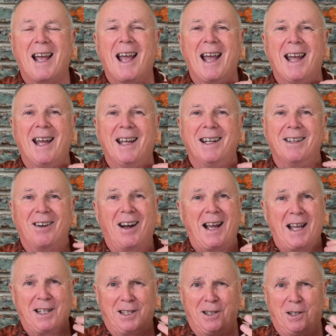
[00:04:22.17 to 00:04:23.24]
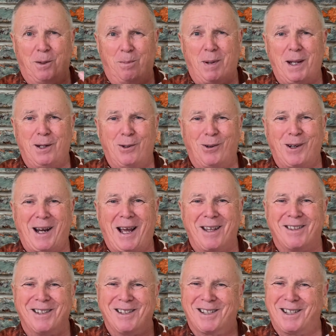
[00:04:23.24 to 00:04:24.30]
and I had to depend on
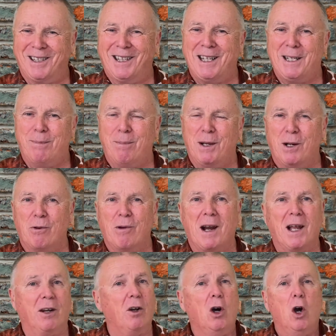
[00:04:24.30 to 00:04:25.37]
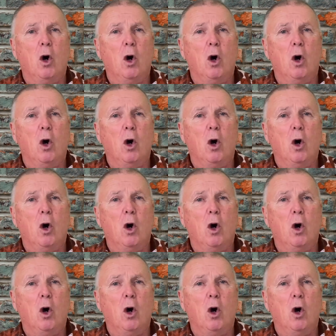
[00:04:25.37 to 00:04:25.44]
others to lead me around